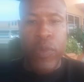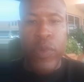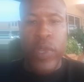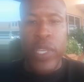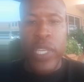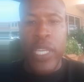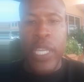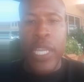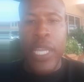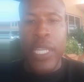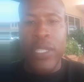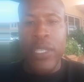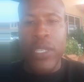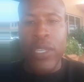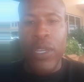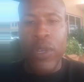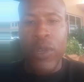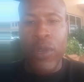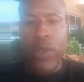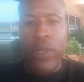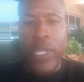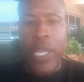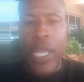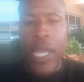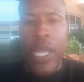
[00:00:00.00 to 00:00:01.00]
When you get to your
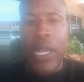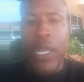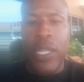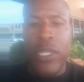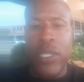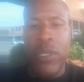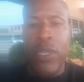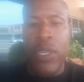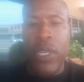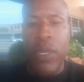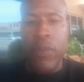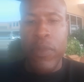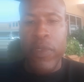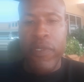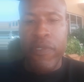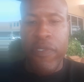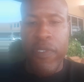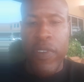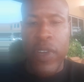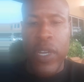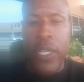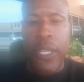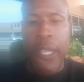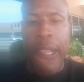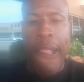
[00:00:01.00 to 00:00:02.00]
hotel, it's going to be
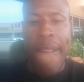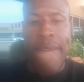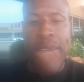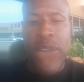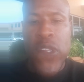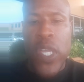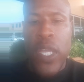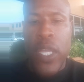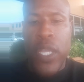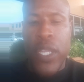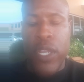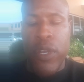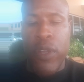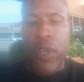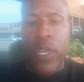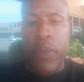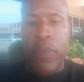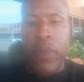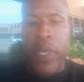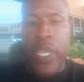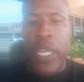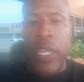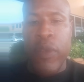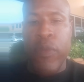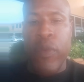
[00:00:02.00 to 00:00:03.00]
fun. You know what I
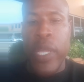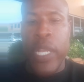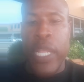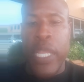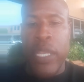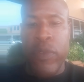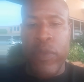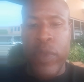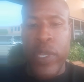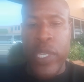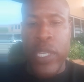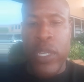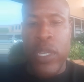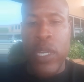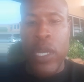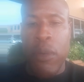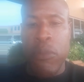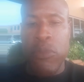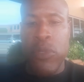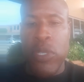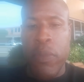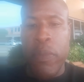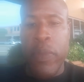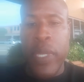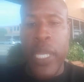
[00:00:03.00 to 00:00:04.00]
mean? And when you come
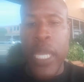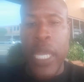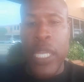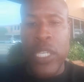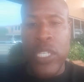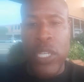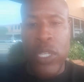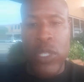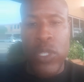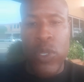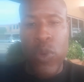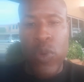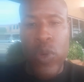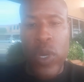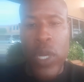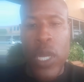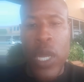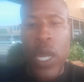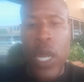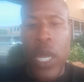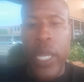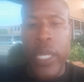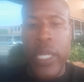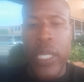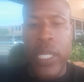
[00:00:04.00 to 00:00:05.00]
to me as your tour
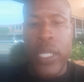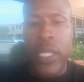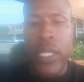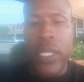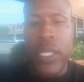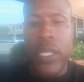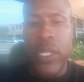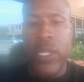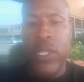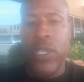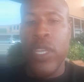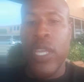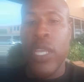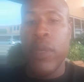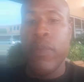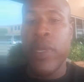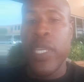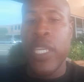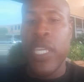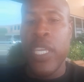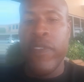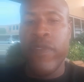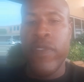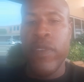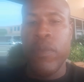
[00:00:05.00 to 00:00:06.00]
guide, it's going to be
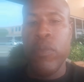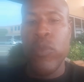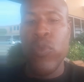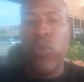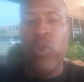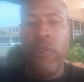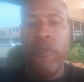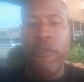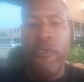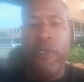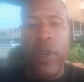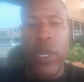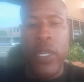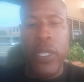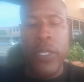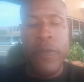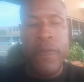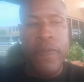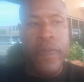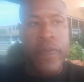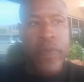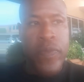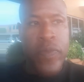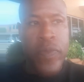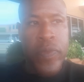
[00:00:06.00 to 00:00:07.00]
even more fun.
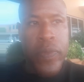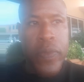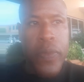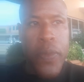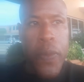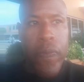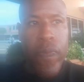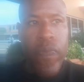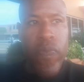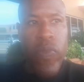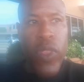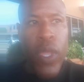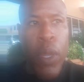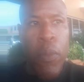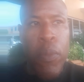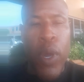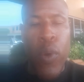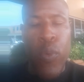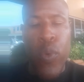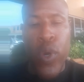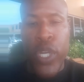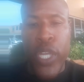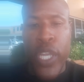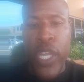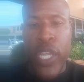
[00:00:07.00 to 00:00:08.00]
But
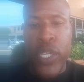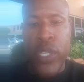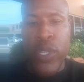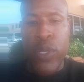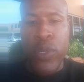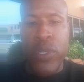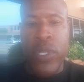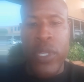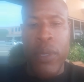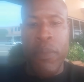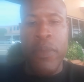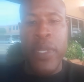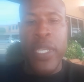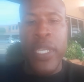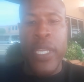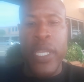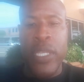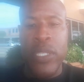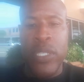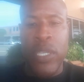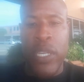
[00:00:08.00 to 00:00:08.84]
we're going to do some things.